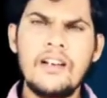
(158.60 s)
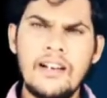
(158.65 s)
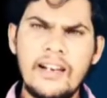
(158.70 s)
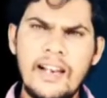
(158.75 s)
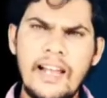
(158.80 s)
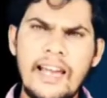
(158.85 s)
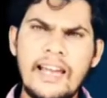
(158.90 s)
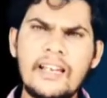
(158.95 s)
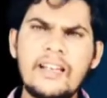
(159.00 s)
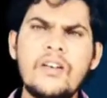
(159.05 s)

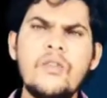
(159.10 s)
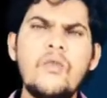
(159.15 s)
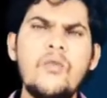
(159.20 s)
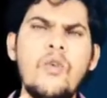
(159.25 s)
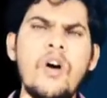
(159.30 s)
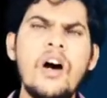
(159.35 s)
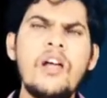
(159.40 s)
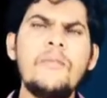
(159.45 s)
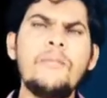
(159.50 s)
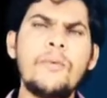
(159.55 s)
Like
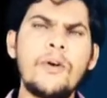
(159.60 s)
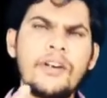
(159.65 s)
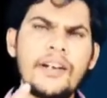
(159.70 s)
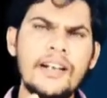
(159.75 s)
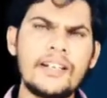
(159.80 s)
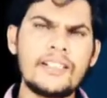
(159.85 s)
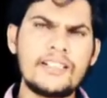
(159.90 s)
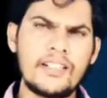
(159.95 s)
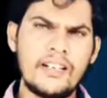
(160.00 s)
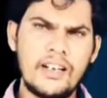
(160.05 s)
wall
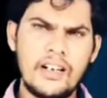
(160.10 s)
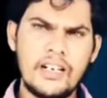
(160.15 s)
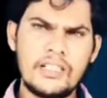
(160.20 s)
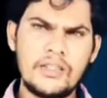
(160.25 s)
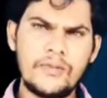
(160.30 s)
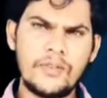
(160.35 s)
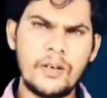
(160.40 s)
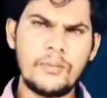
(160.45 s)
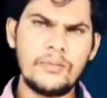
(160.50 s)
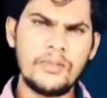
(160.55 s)
protects
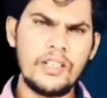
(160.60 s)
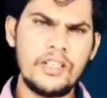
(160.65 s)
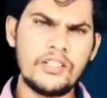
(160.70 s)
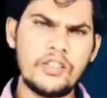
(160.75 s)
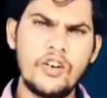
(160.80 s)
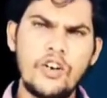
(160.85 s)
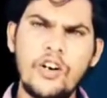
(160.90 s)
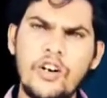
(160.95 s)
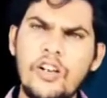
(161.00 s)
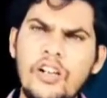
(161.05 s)
us from
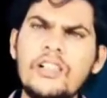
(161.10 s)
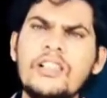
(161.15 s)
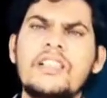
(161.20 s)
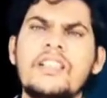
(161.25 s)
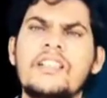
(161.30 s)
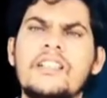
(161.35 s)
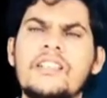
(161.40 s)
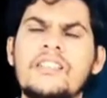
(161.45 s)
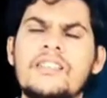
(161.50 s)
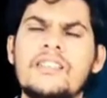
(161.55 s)
these all
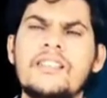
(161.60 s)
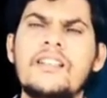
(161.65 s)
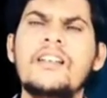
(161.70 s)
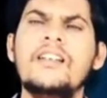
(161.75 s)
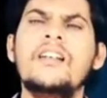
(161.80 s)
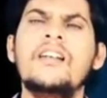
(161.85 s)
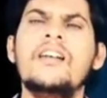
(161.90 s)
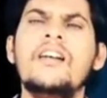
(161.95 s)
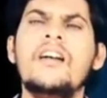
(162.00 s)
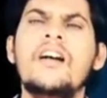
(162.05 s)
things,
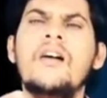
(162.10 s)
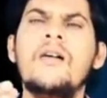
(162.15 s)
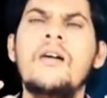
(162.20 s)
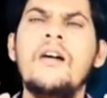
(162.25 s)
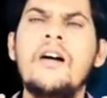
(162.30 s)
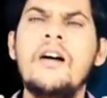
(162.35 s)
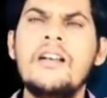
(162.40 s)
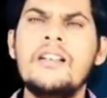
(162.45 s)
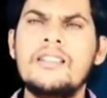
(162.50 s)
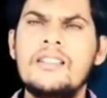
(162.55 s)

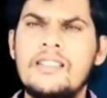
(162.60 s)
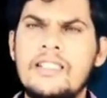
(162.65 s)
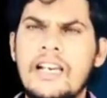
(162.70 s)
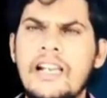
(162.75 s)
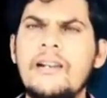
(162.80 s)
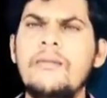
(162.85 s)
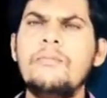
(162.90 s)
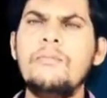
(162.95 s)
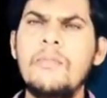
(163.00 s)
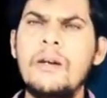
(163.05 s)

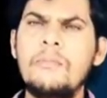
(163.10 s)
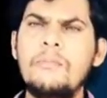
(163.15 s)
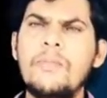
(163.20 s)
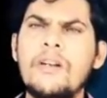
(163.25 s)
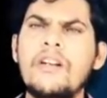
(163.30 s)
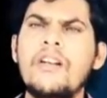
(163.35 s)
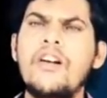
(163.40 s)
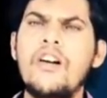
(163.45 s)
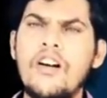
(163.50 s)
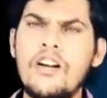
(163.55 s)
cell
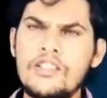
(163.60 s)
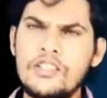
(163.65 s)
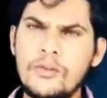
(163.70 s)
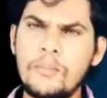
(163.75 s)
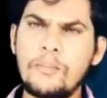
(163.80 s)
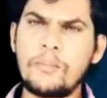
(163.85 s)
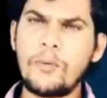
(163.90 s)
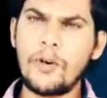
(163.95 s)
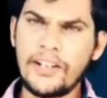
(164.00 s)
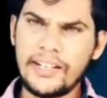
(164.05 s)
membrane
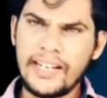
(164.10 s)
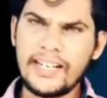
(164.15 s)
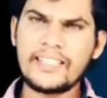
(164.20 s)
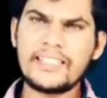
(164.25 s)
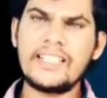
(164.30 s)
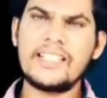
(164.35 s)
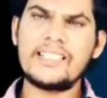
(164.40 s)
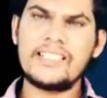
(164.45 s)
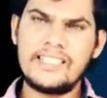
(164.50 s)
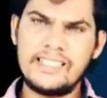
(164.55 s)
also
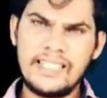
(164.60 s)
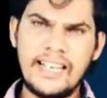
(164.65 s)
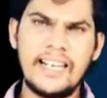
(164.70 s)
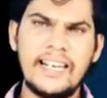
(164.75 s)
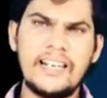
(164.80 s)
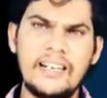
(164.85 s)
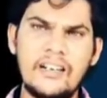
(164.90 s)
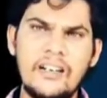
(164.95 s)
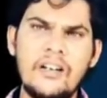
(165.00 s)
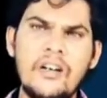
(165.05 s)
protect the
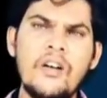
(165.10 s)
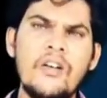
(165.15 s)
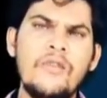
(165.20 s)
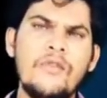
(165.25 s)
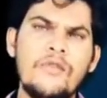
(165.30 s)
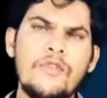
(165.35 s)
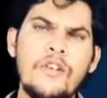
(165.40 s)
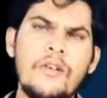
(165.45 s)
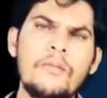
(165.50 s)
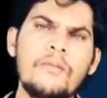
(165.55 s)
cell
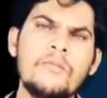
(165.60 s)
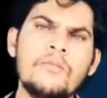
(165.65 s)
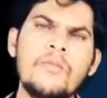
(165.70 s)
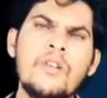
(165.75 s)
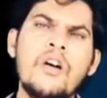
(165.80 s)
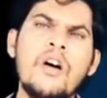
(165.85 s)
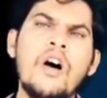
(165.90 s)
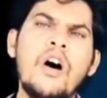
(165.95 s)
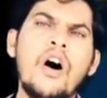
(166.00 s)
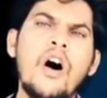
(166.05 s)

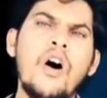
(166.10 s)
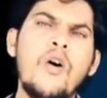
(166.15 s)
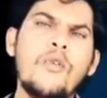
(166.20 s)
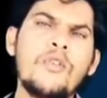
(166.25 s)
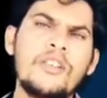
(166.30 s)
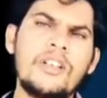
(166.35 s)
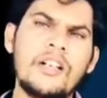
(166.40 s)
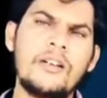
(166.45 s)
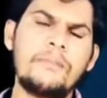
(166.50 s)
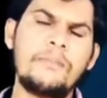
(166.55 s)
from
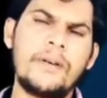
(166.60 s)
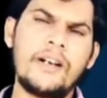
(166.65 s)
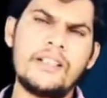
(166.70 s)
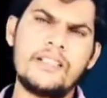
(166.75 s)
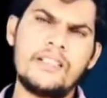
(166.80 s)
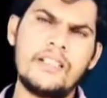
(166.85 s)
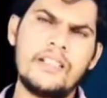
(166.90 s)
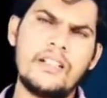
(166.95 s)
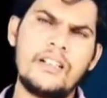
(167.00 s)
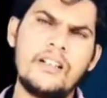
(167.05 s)
outer
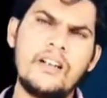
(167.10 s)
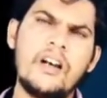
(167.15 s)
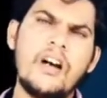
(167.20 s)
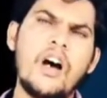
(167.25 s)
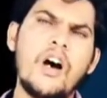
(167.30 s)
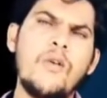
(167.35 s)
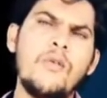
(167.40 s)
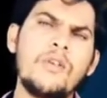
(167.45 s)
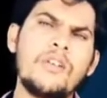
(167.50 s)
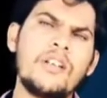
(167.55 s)
pressure,
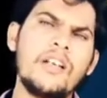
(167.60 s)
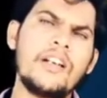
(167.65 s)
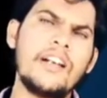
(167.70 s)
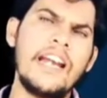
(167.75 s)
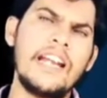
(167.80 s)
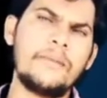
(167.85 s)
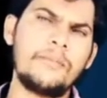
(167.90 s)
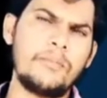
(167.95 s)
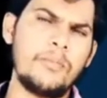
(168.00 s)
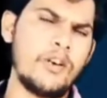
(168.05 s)

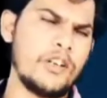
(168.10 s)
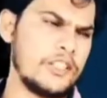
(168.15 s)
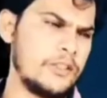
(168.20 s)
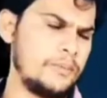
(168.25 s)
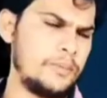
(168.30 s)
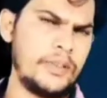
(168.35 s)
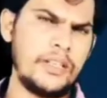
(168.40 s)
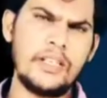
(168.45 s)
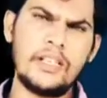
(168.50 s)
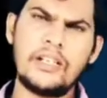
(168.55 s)
outer
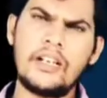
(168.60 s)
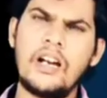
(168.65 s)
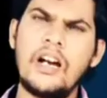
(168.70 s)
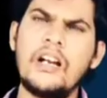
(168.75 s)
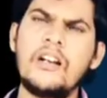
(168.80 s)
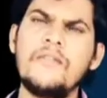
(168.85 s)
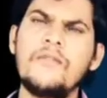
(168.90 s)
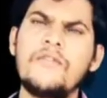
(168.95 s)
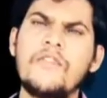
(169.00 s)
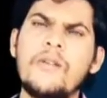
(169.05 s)
atmosphere
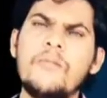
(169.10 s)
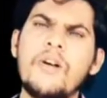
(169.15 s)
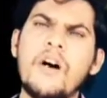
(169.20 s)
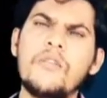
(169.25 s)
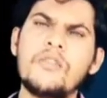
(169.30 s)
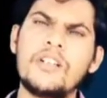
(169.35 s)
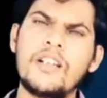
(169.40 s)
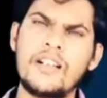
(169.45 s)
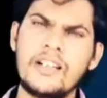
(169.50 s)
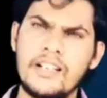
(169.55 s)
and from
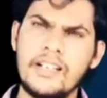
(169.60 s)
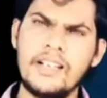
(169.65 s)
outer